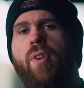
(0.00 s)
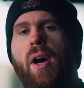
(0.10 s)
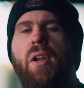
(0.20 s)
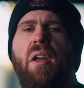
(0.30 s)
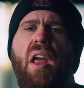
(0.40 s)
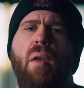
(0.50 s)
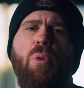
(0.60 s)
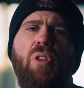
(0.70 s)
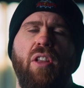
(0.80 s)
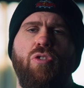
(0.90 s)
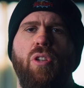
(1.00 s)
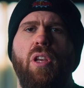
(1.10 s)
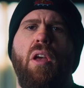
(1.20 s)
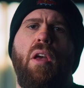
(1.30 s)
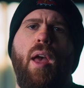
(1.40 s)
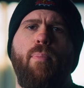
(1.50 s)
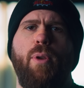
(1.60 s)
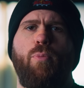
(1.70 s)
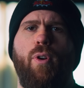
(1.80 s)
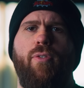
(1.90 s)
fun and potentially a
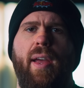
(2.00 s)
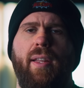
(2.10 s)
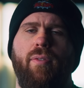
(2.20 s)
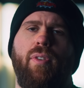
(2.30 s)
bit more effective.